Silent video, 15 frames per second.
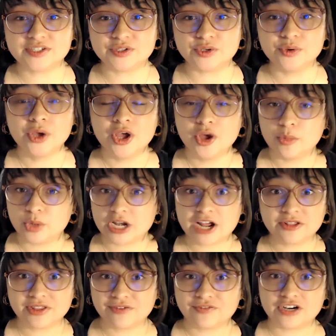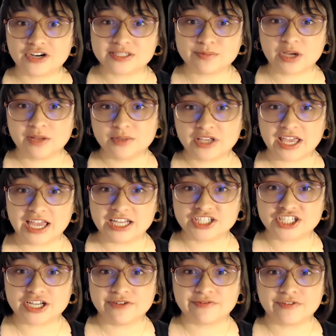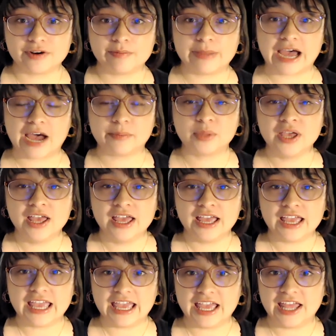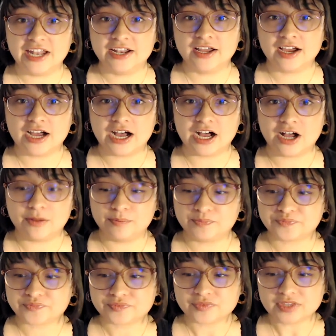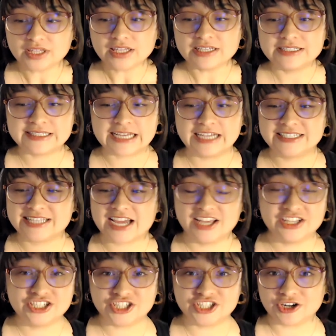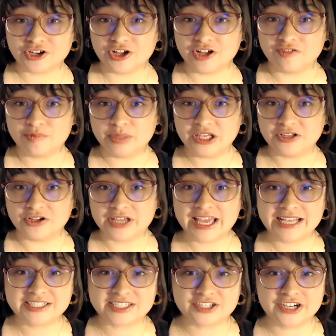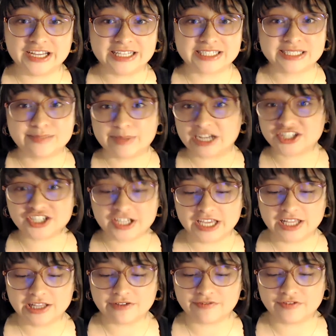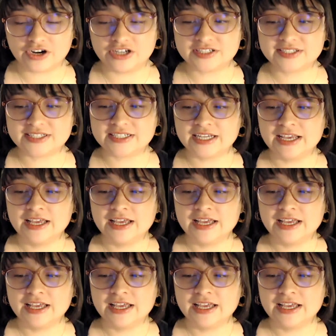to put out the first publication for BAP in Saysay, the Journal of Bicol History, especially in the first